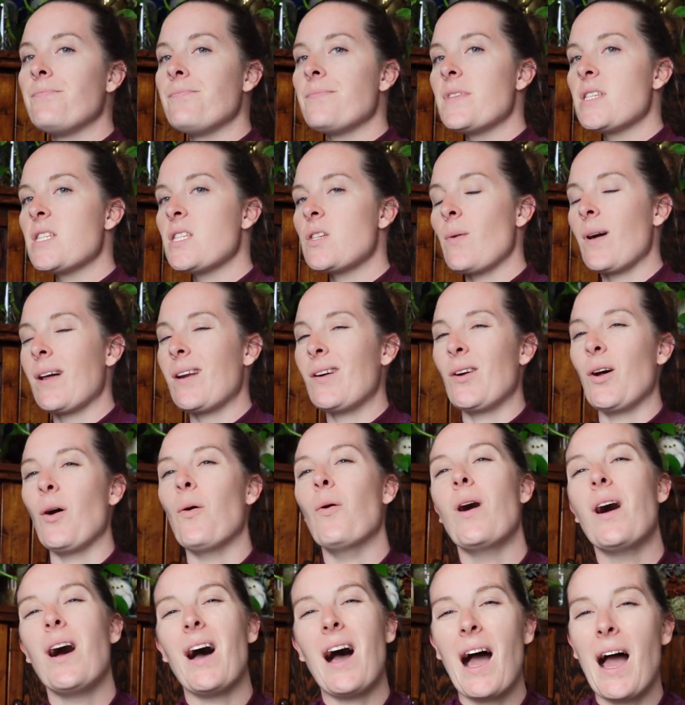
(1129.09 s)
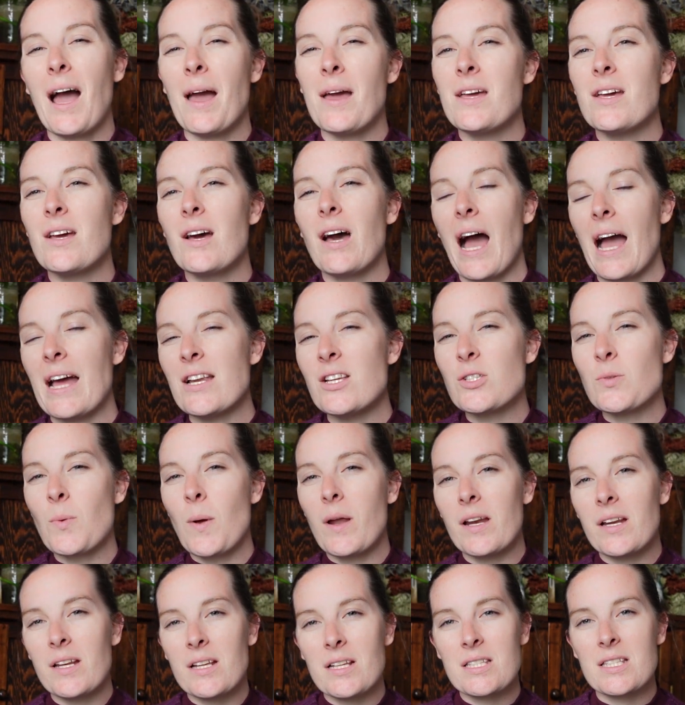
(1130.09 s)
So I don't know. I just
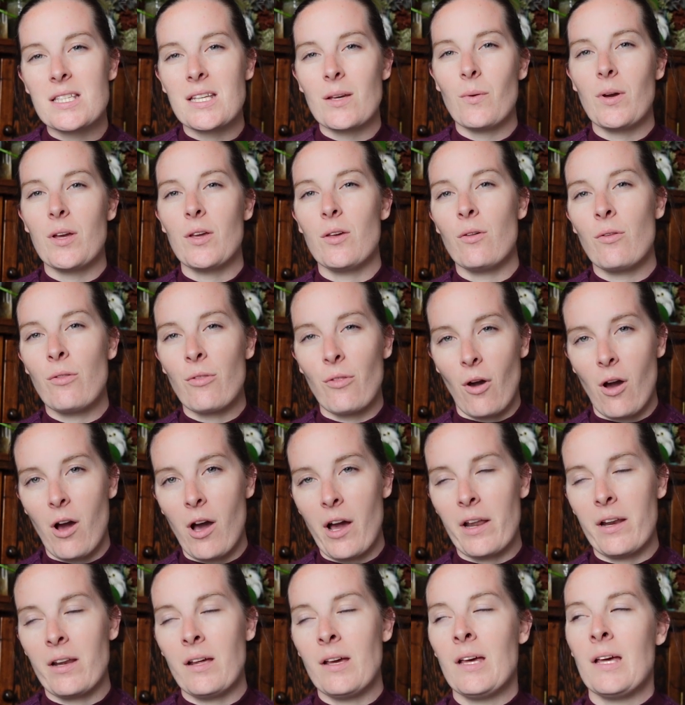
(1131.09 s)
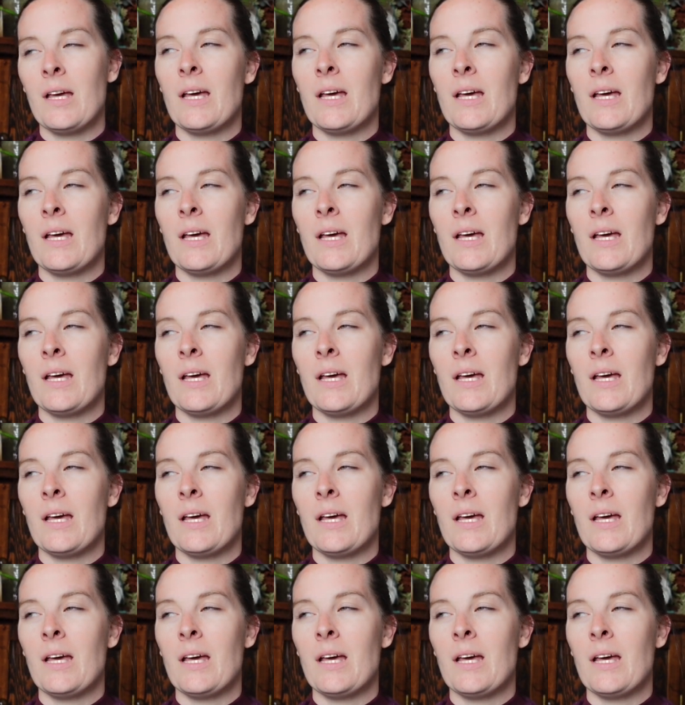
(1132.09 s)
wanted to see what you thought.